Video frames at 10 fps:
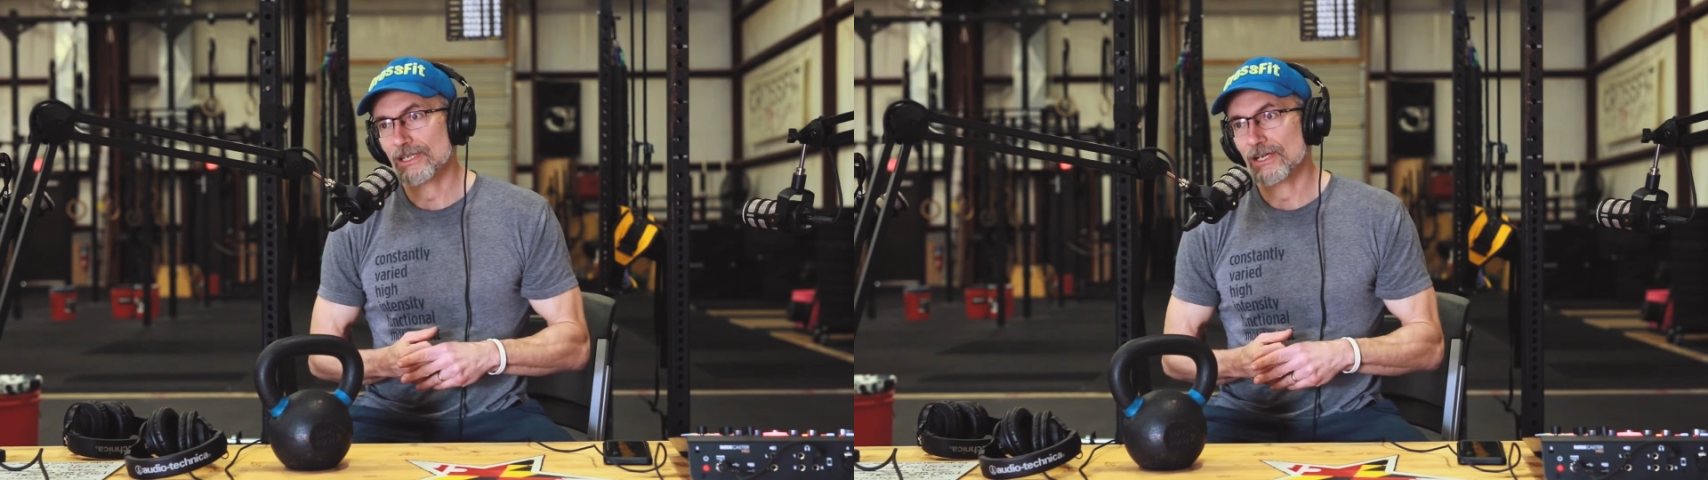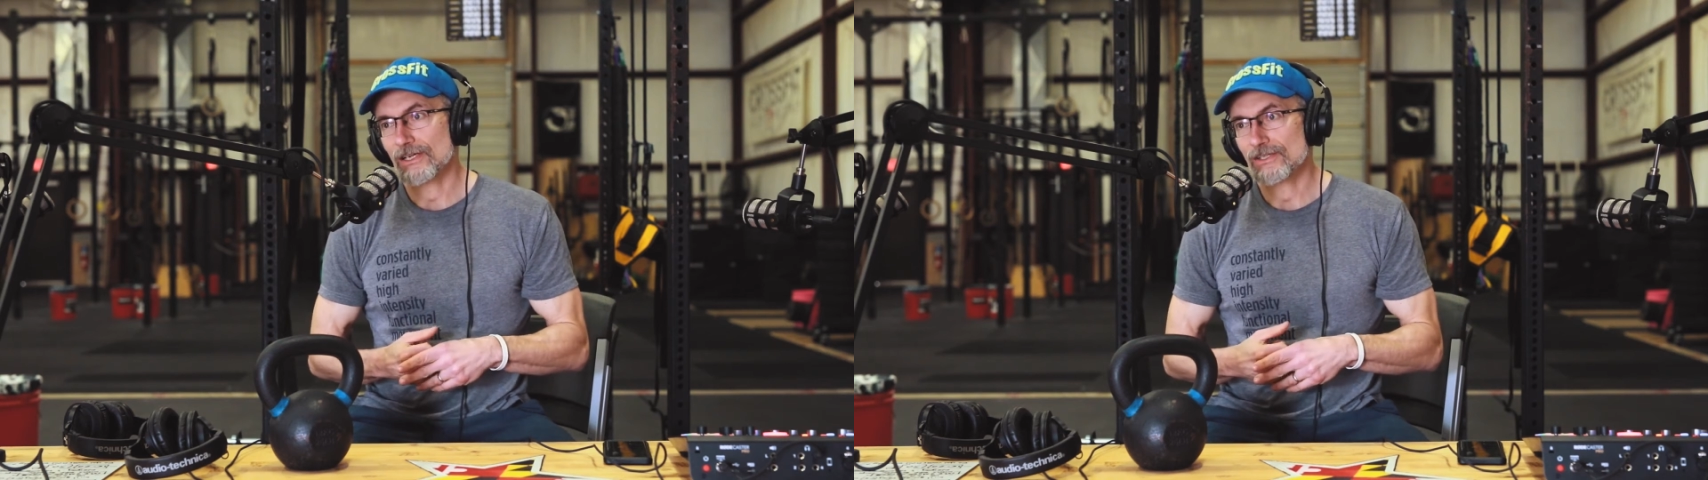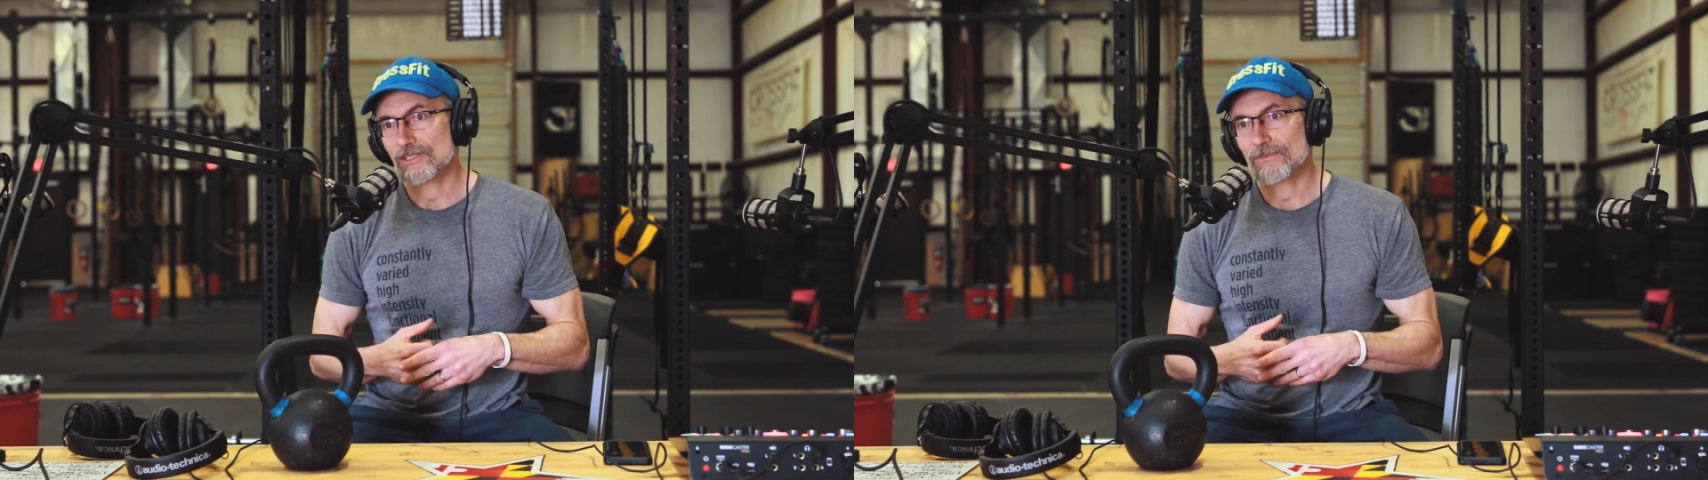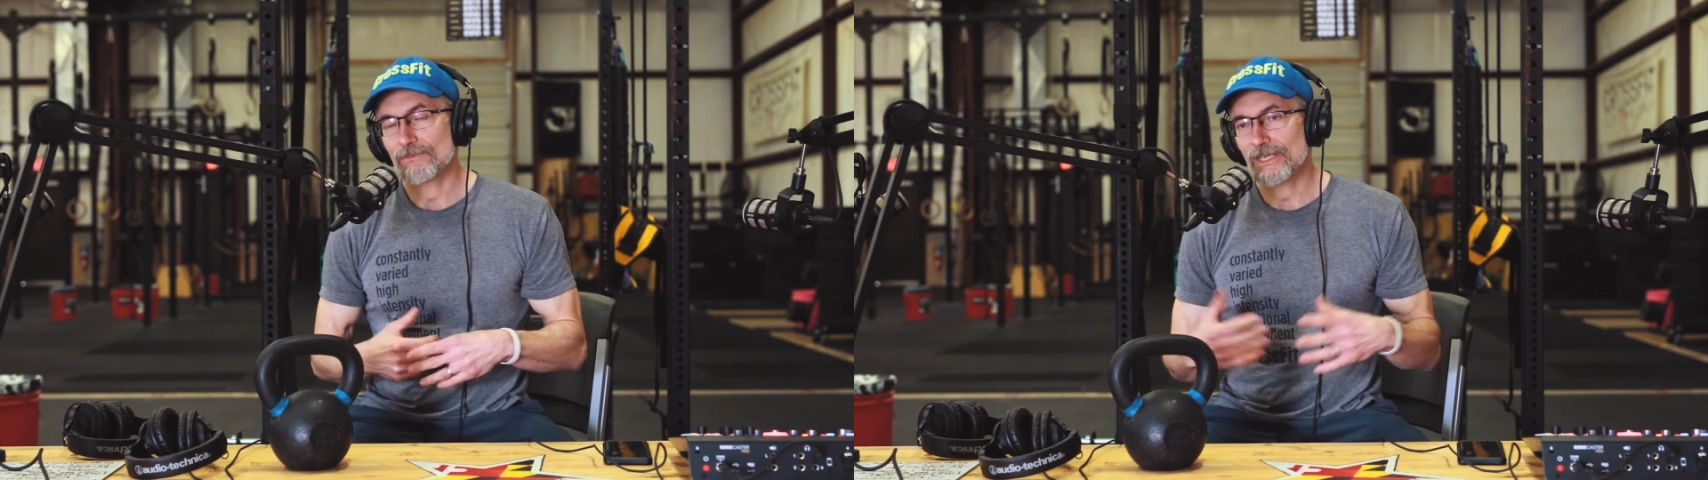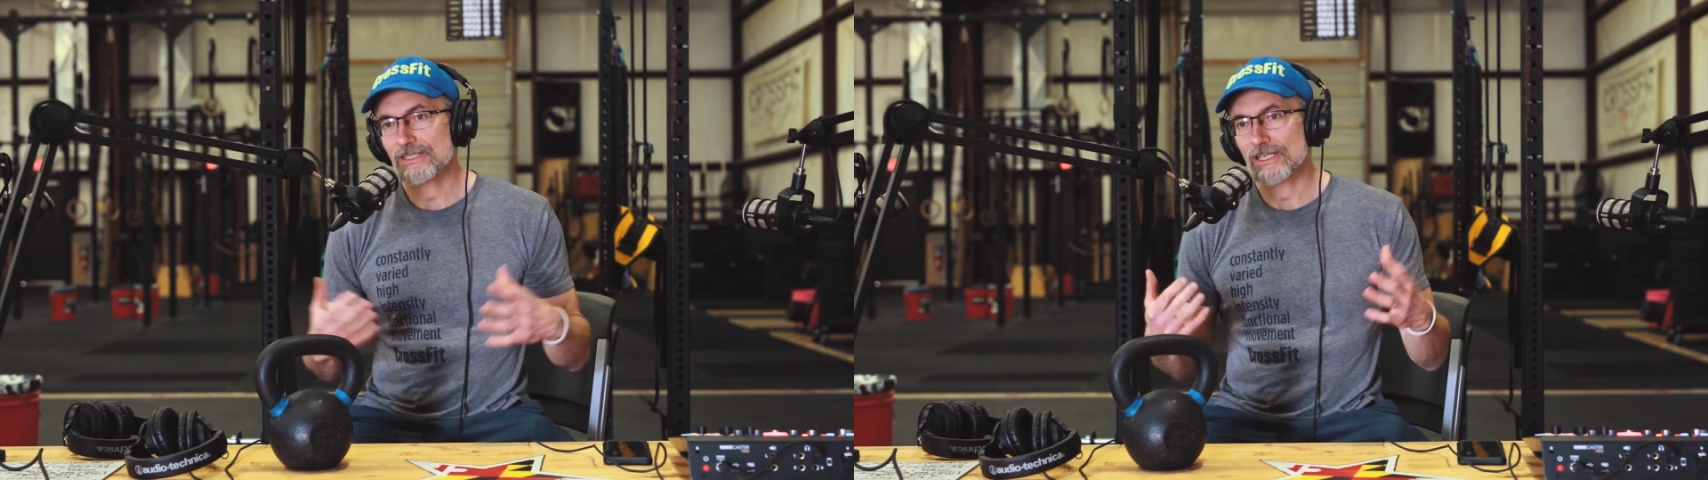uh, gym,
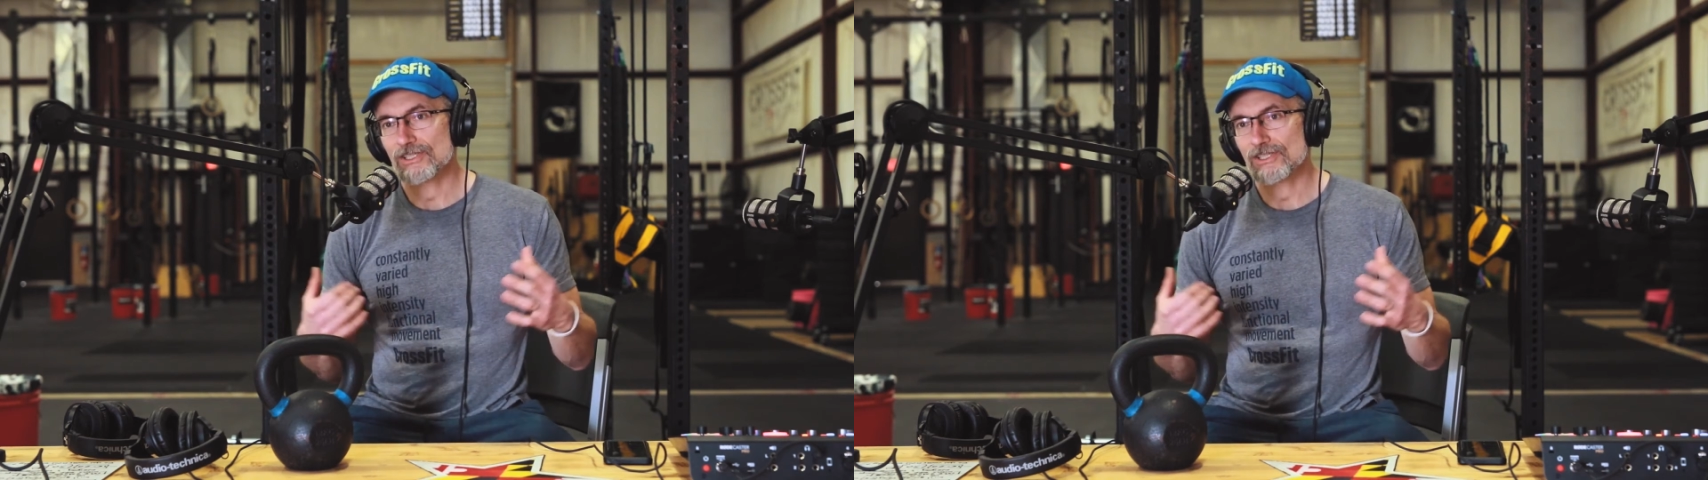basic